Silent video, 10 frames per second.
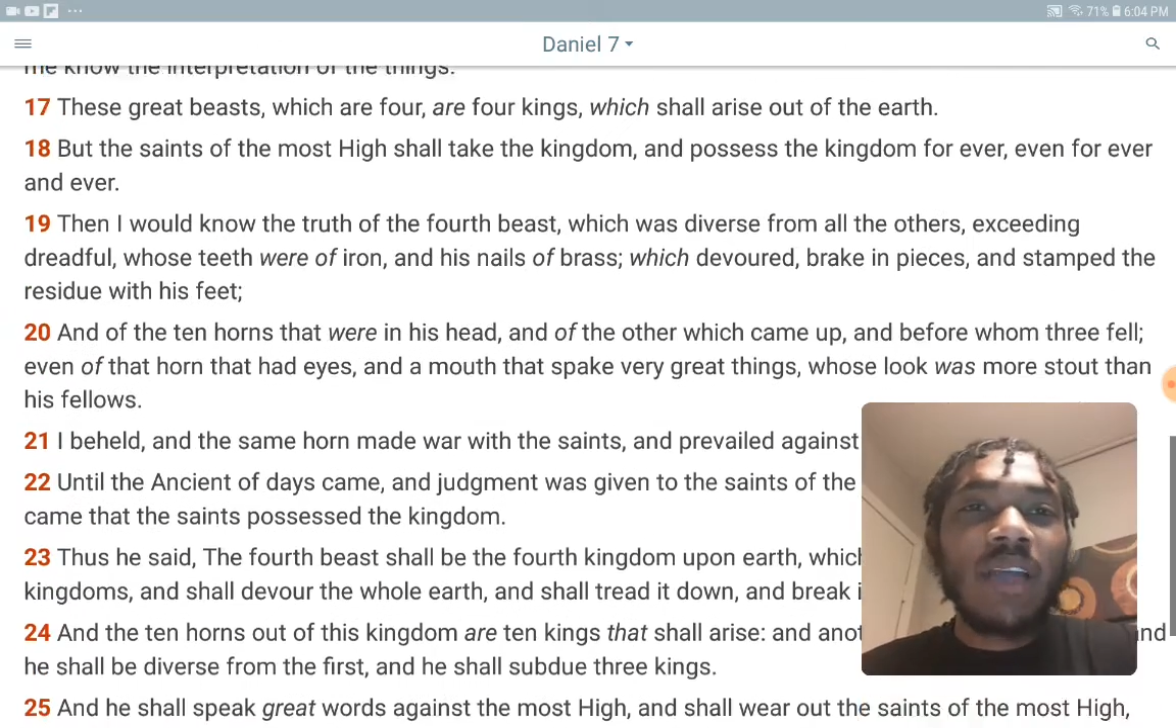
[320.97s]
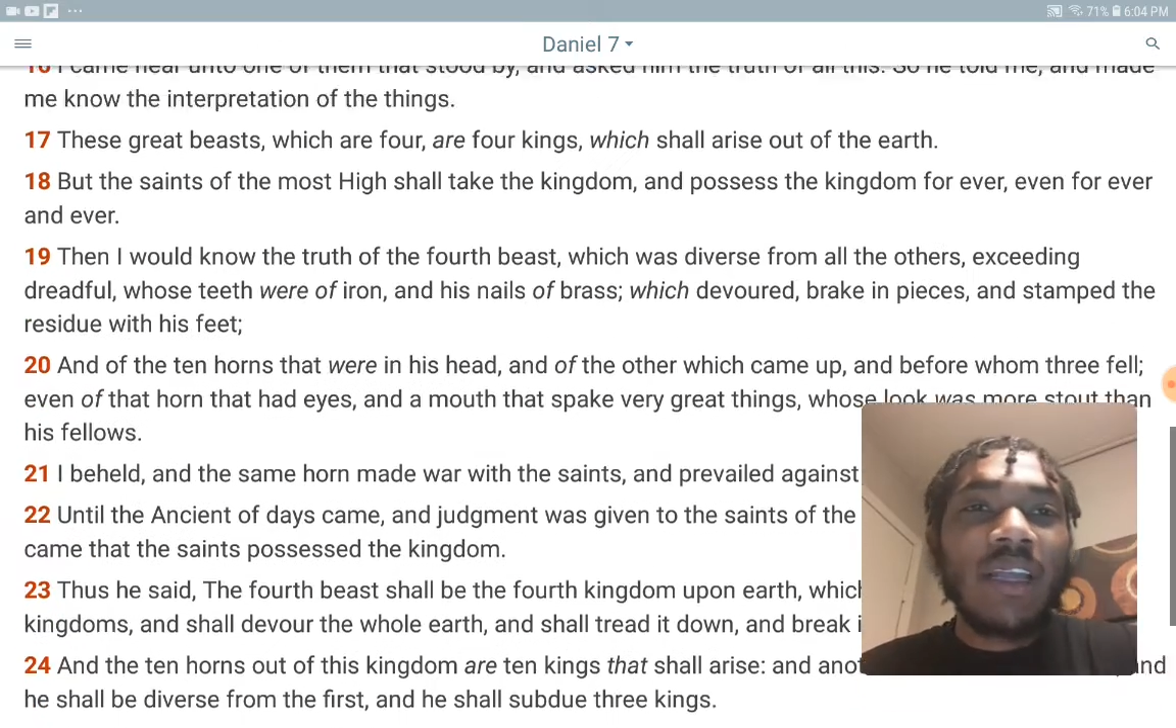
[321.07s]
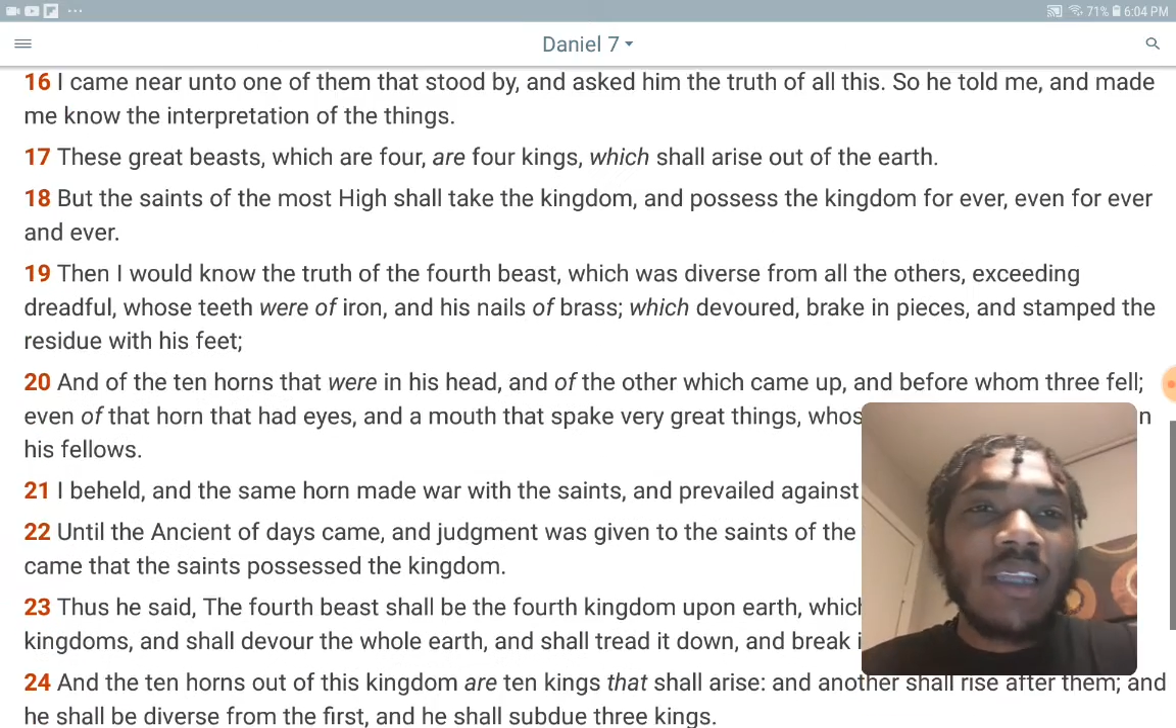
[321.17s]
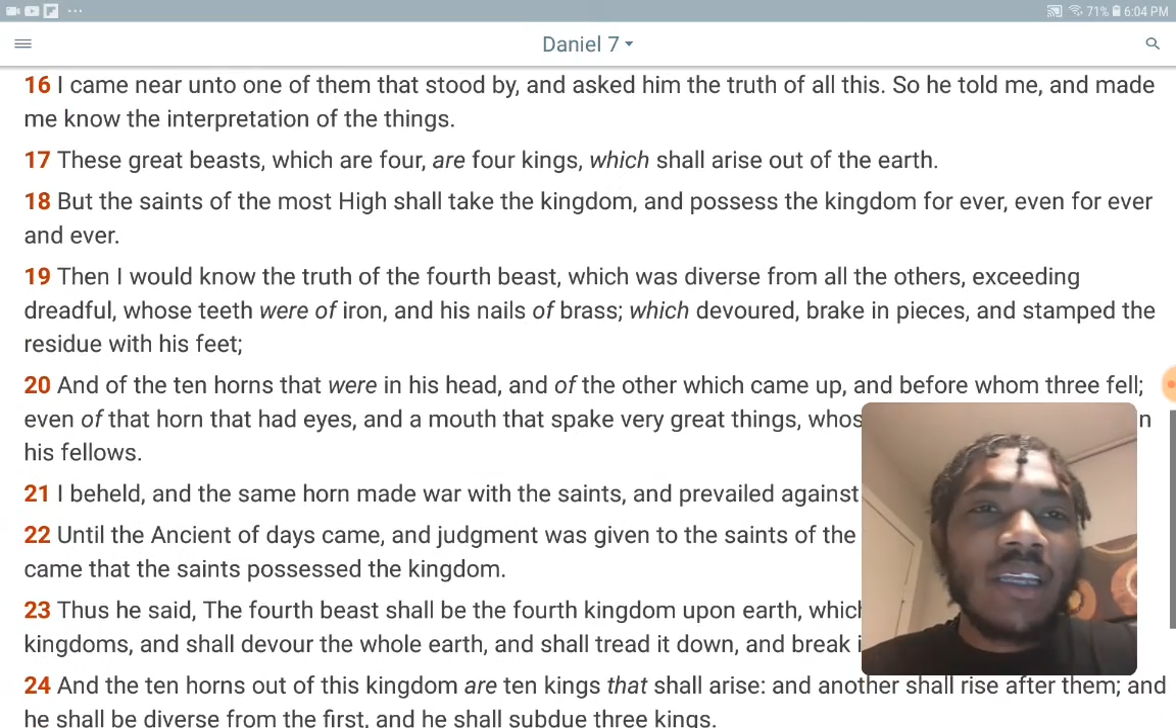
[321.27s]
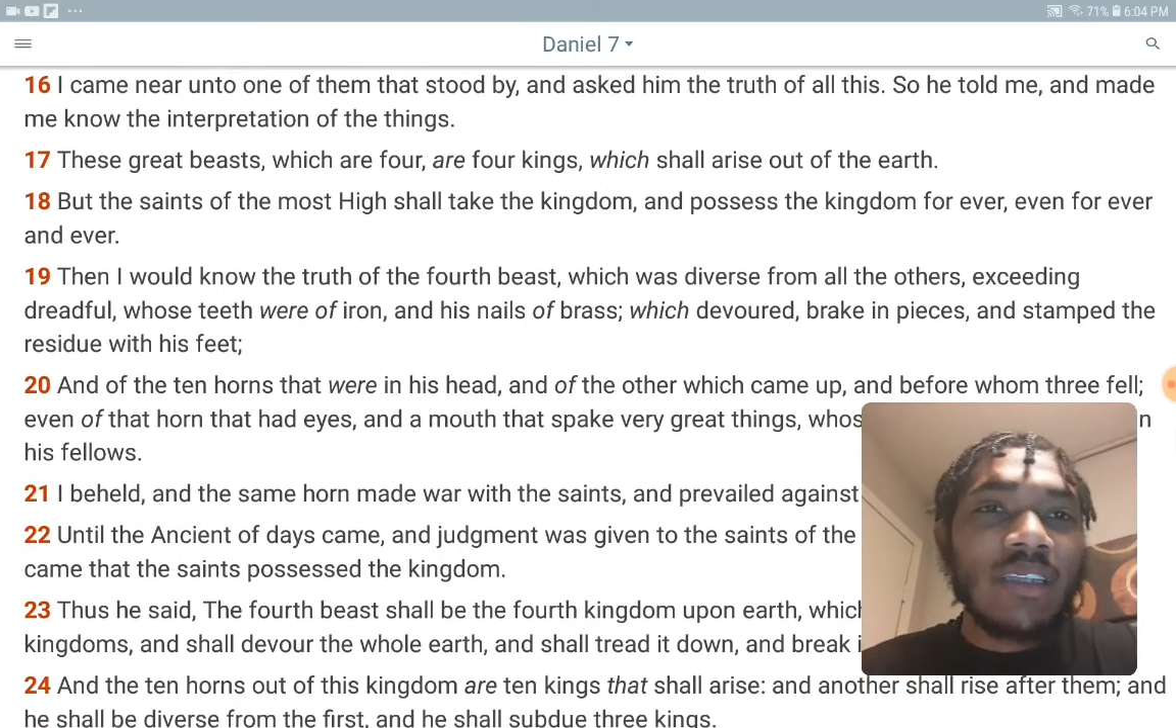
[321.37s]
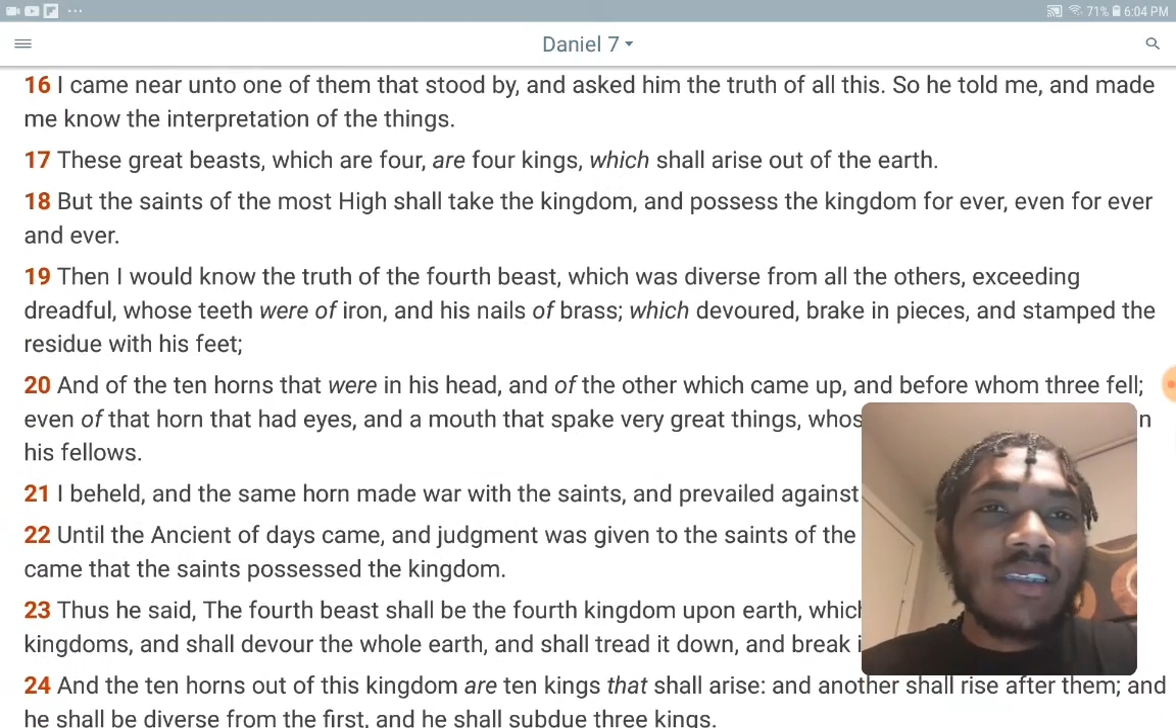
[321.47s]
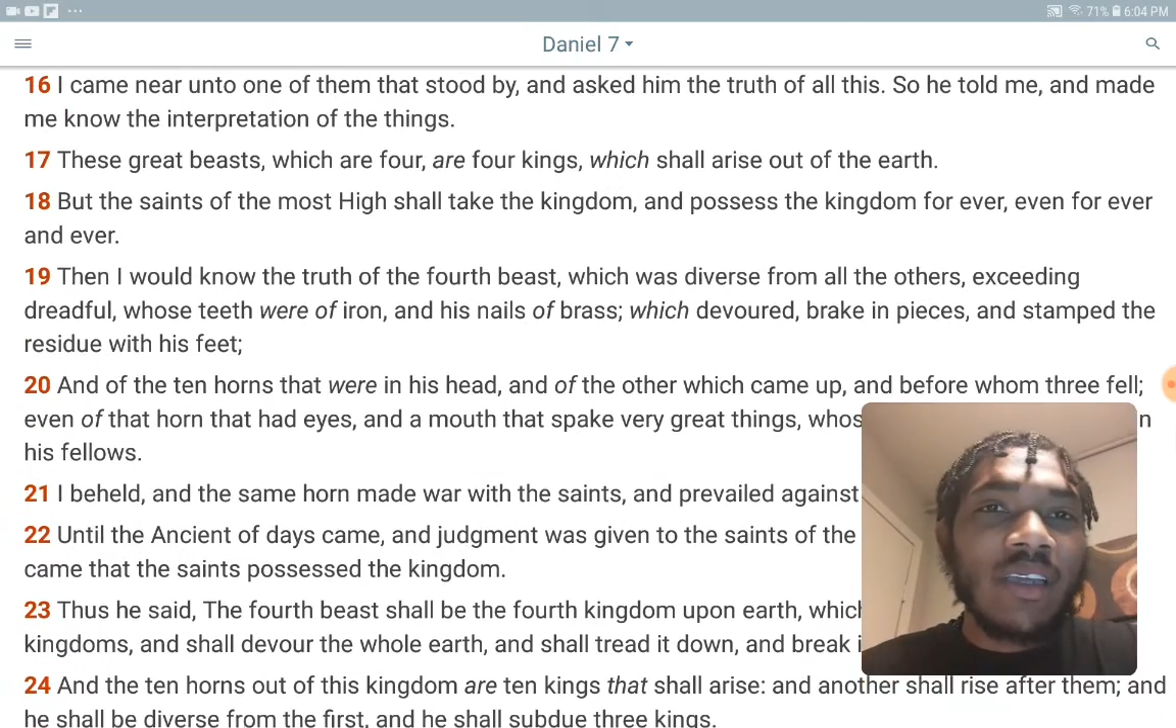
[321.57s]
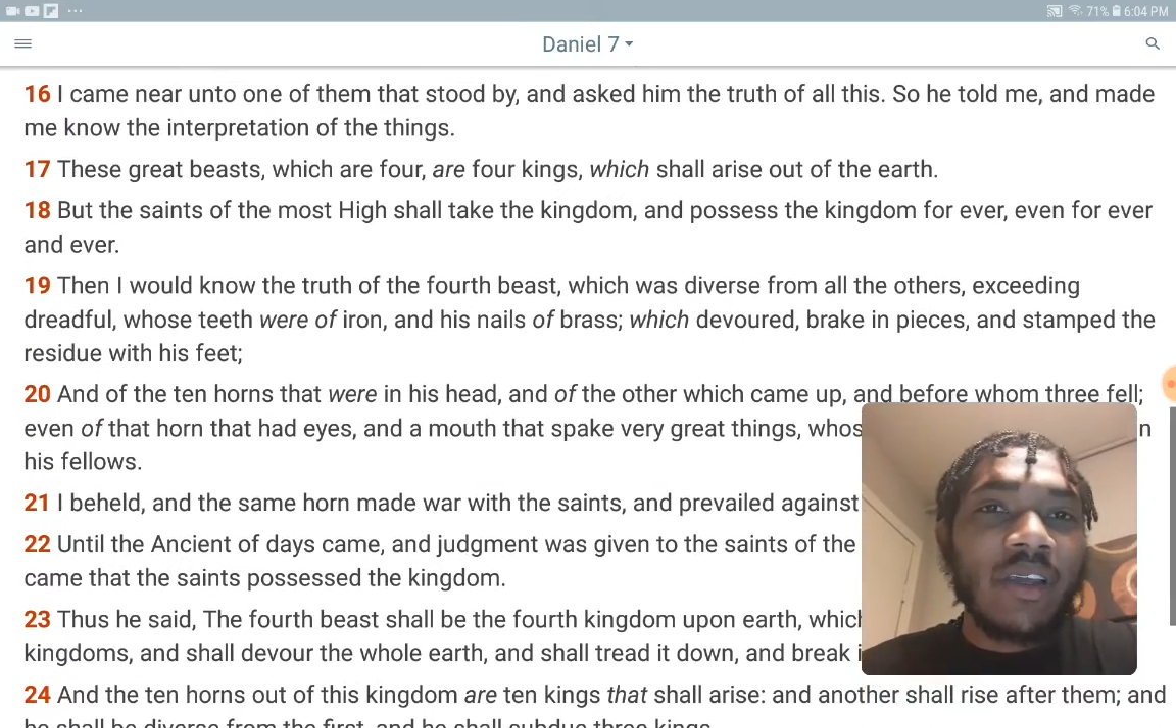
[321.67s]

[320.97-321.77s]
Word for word: I think it's in